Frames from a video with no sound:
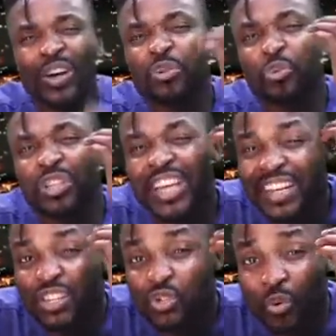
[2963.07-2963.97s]
when you
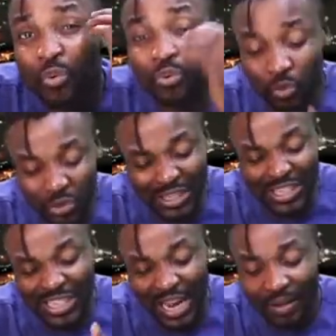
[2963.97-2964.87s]
hear song, you know, say
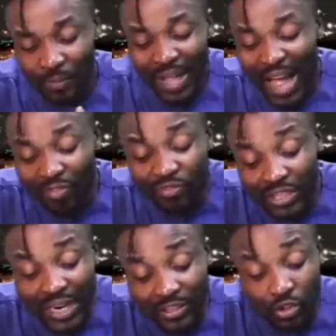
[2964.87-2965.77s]
this is an
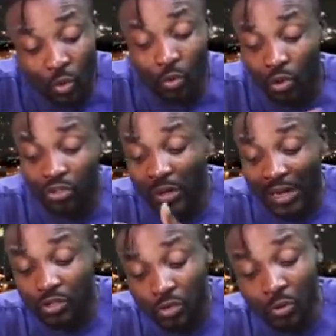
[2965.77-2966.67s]
Africa song, or this one
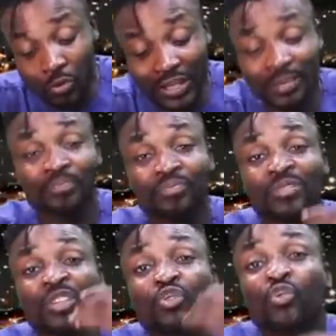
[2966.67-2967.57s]
a song where
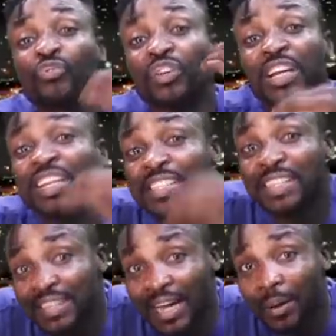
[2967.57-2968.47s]
you feel
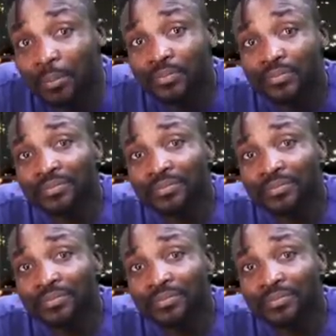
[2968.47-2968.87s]
listening now.